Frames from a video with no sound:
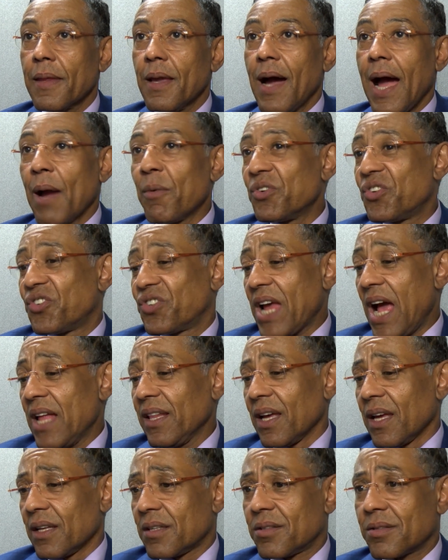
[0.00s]
I was
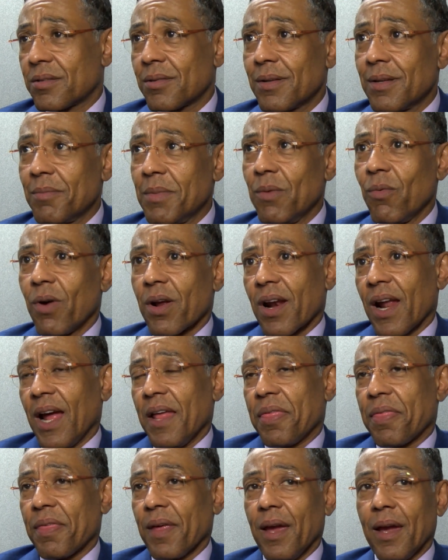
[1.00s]
jealous. I mean, what did I
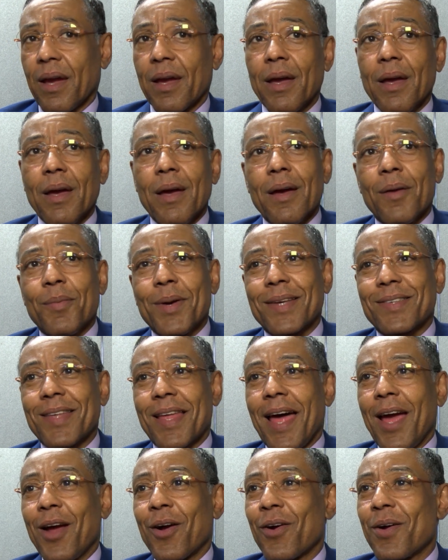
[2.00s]
think? Because
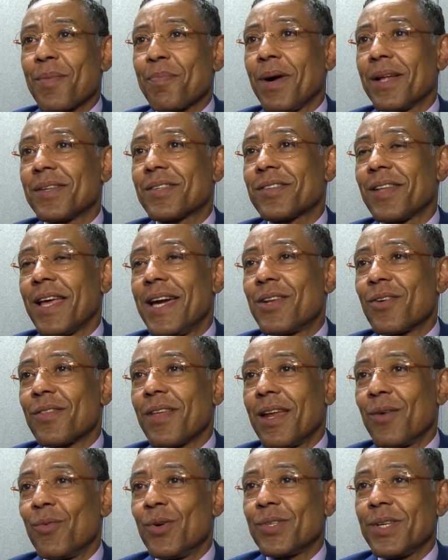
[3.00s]
then I heard months later
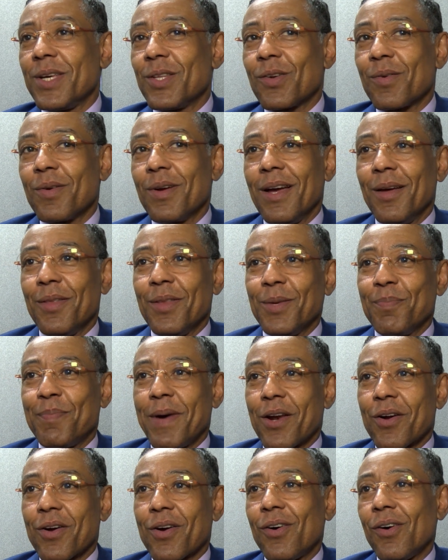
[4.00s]
that it was either uh, the
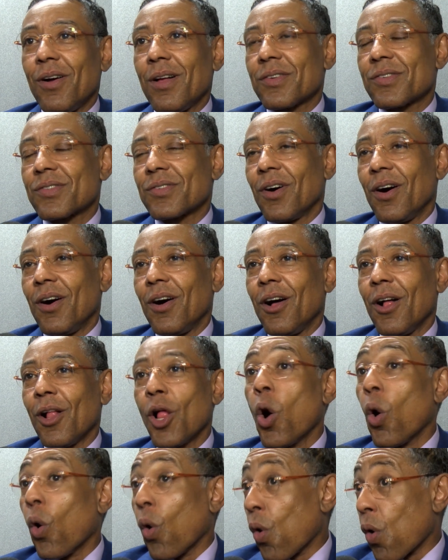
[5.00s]
Better Call Saul
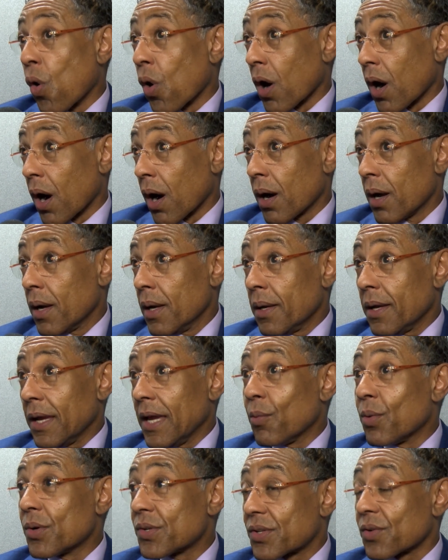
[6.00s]
or
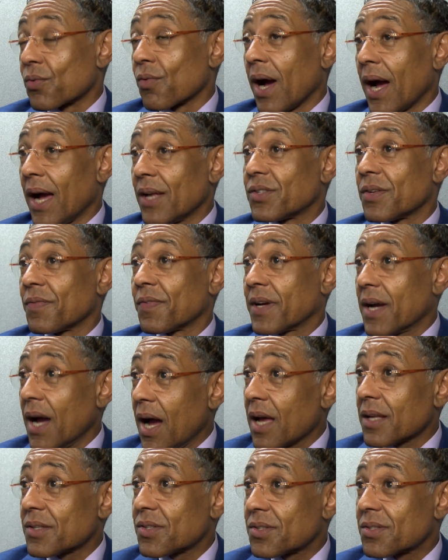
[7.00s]
it was The Rise of
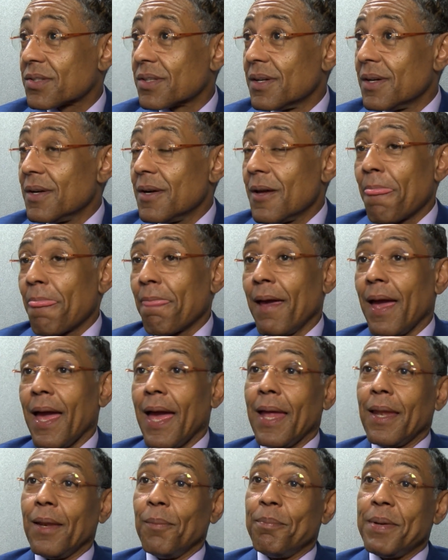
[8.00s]
Gus.
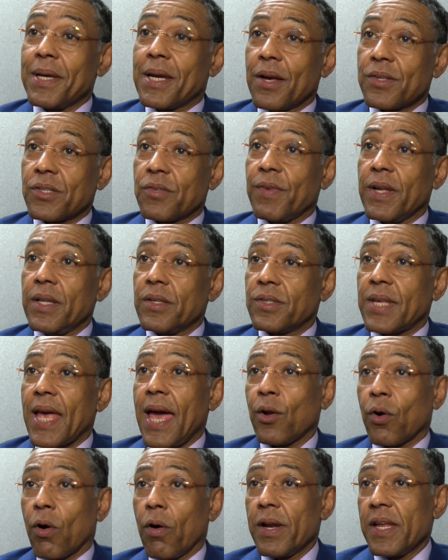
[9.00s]
And because Vince
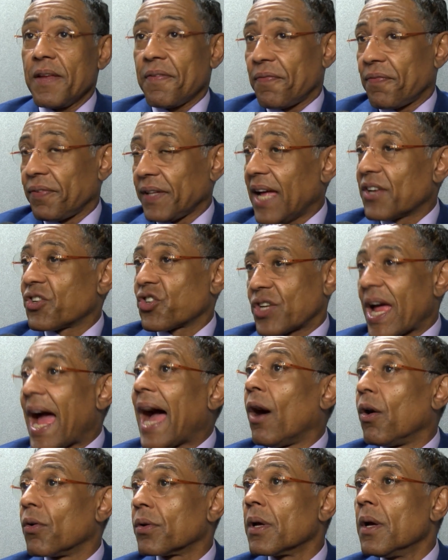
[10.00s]
had already fleshed
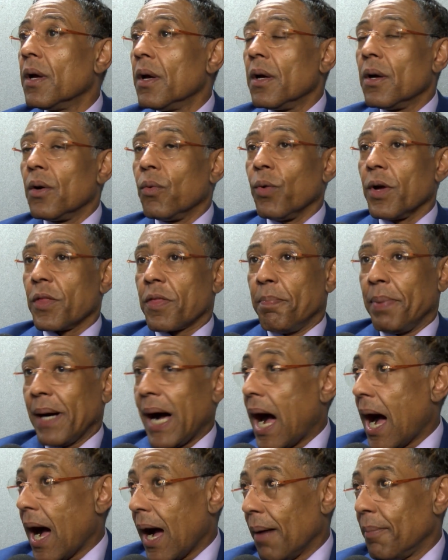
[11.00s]
out with
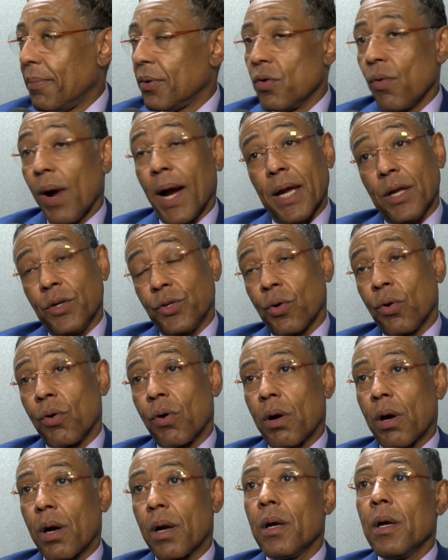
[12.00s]
Bob, who I
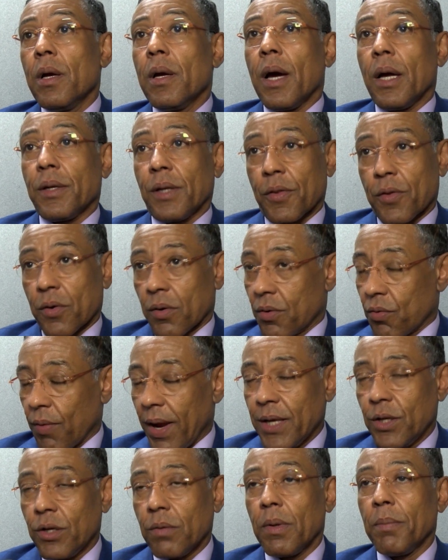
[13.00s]
adore, another
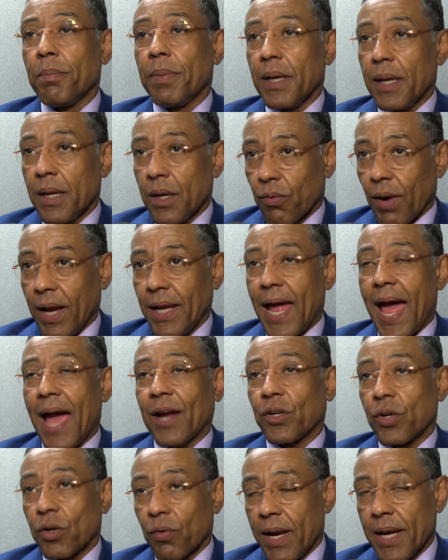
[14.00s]
great human being, great
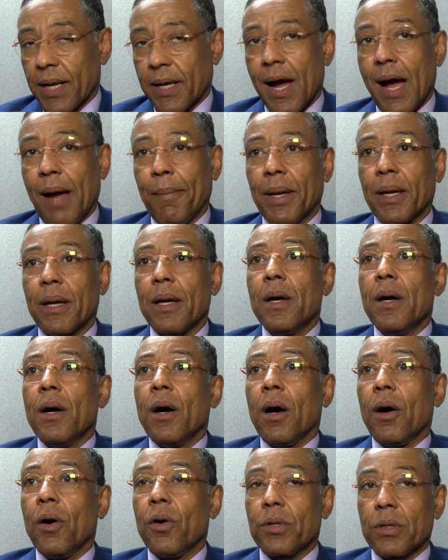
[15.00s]
actor, great comic,
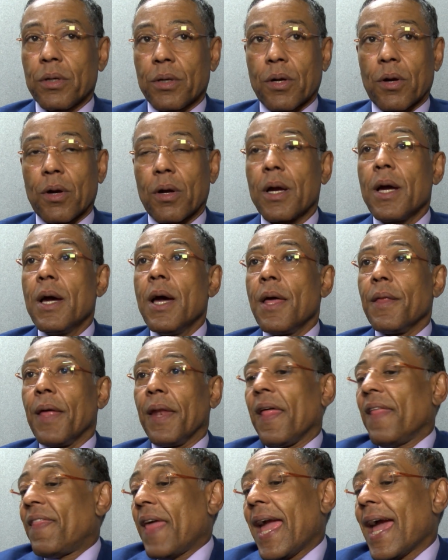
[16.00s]
Odenkirk,
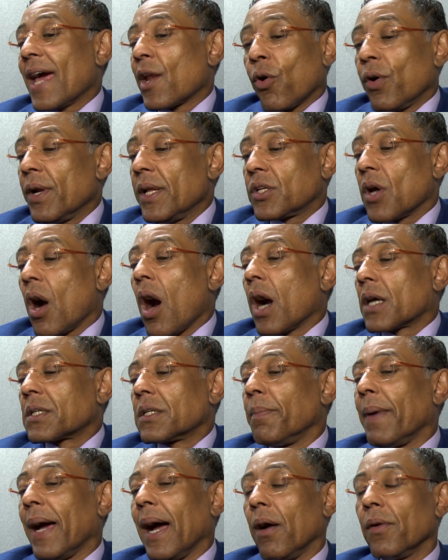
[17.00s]
they had already talked
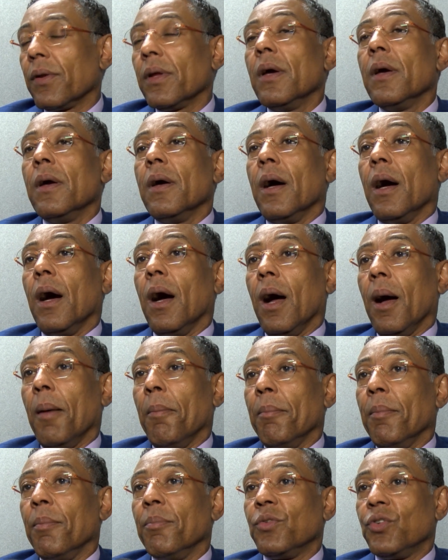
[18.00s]
about
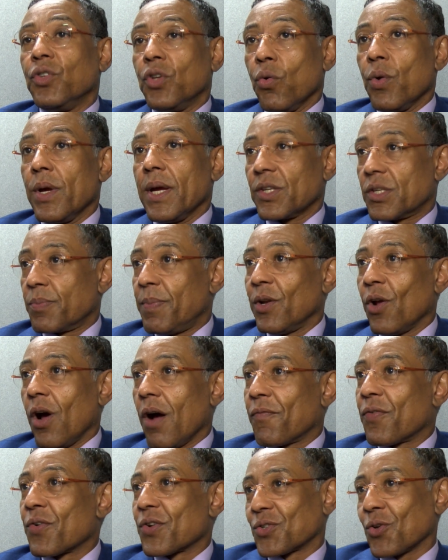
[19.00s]
um, doing a
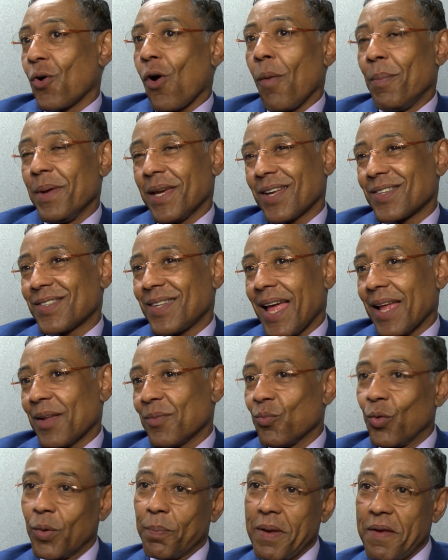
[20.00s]
spinoff for Saul because
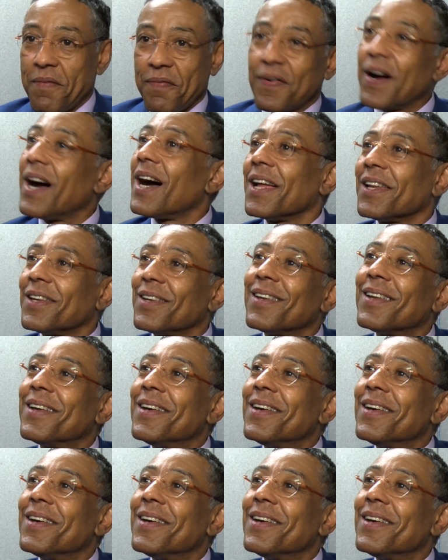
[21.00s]
that would be fun,